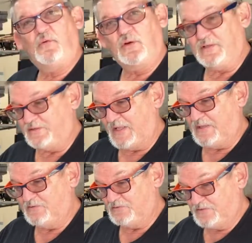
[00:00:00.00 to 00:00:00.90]

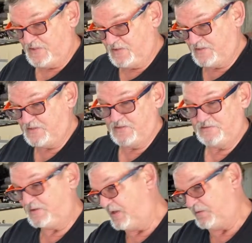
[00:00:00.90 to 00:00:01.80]
containers
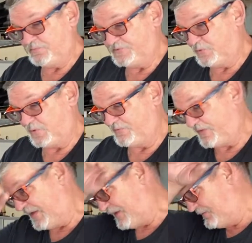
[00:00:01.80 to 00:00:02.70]
to help sort
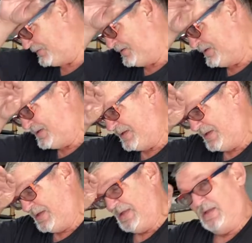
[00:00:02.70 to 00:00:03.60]
everything out.
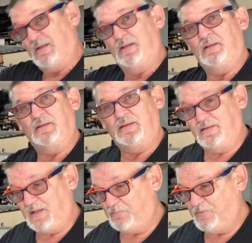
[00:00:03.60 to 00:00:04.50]
A
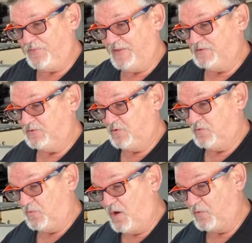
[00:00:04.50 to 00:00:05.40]
couple things
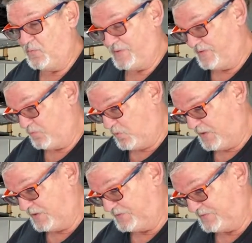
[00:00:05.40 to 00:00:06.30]
wrong with it
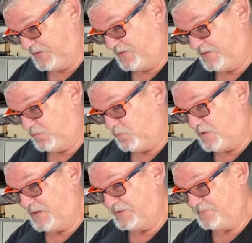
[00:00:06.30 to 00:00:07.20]
was,
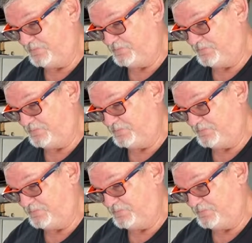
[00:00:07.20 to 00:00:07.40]
one,